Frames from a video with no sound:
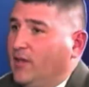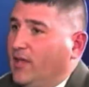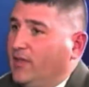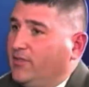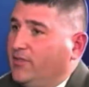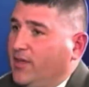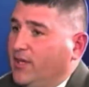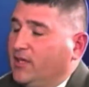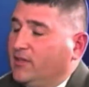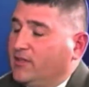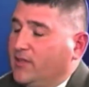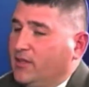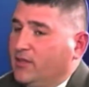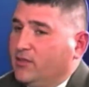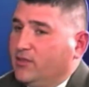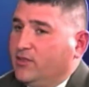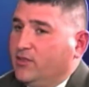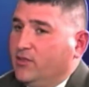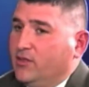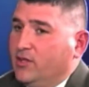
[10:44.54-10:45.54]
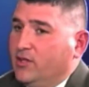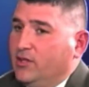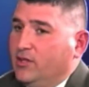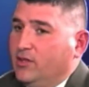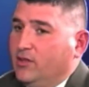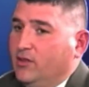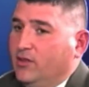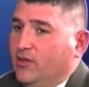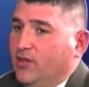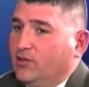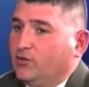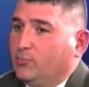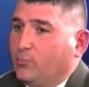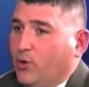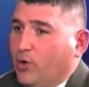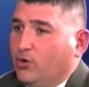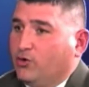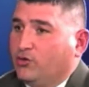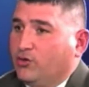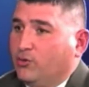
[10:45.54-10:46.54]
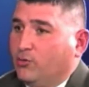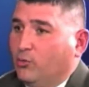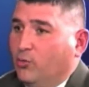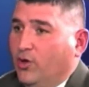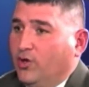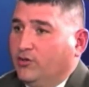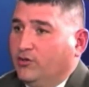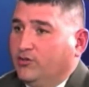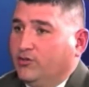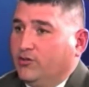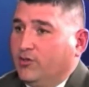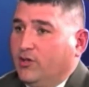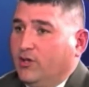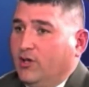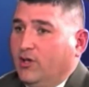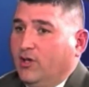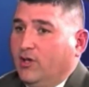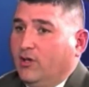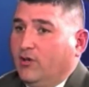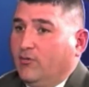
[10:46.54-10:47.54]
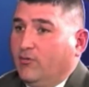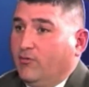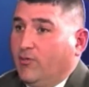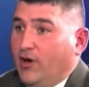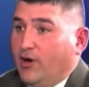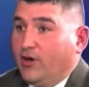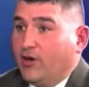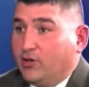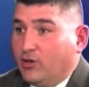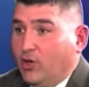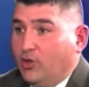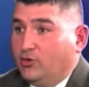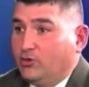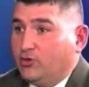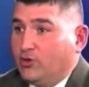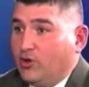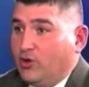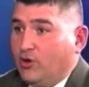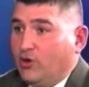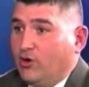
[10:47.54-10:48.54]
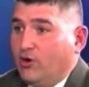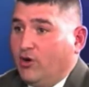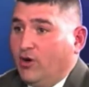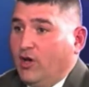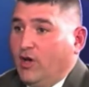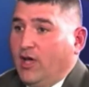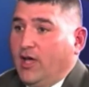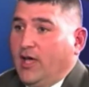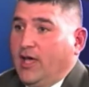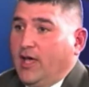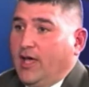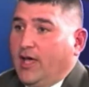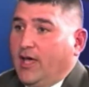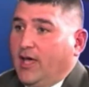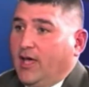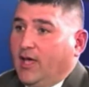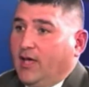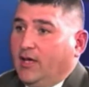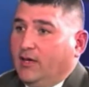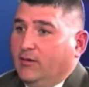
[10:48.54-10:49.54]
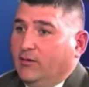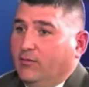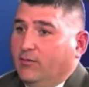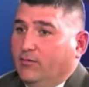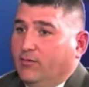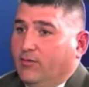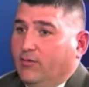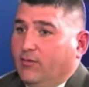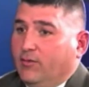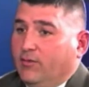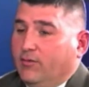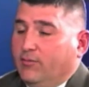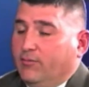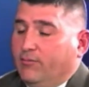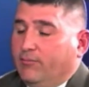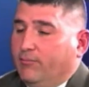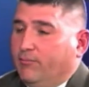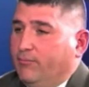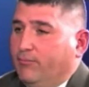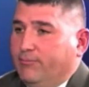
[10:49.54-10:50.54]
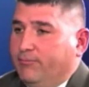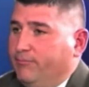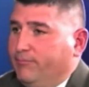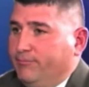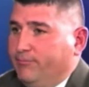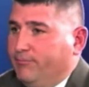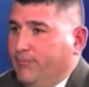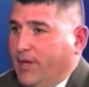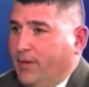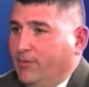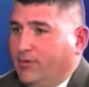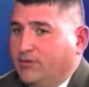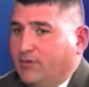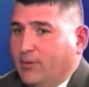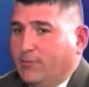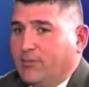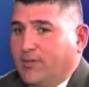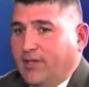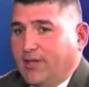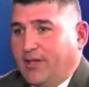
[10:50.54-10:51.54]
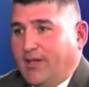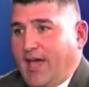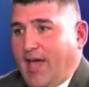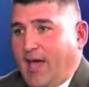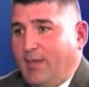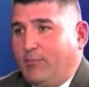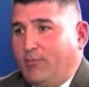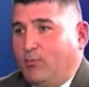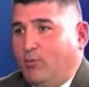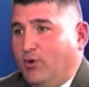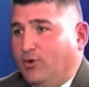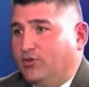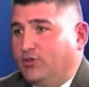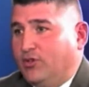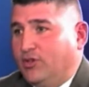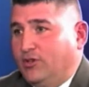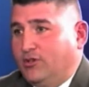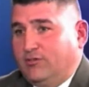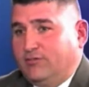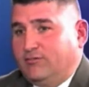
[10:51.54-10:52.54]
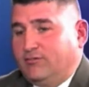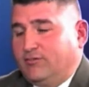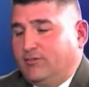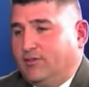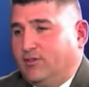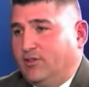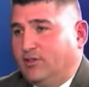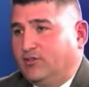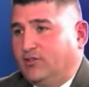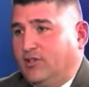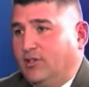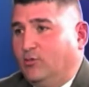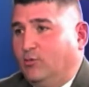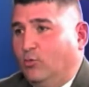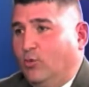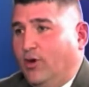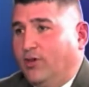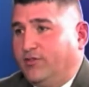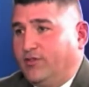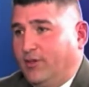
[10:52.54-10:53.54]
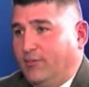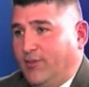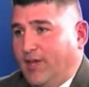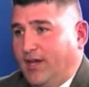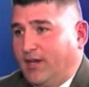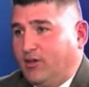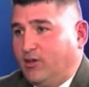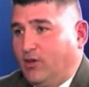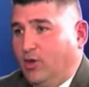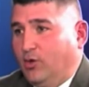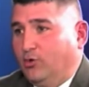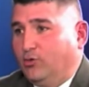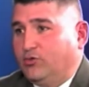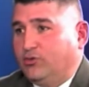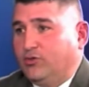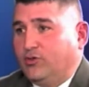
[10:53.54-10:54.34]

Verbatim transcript: think that this person was very close to her, and maybe something happened where she just didn't want them that close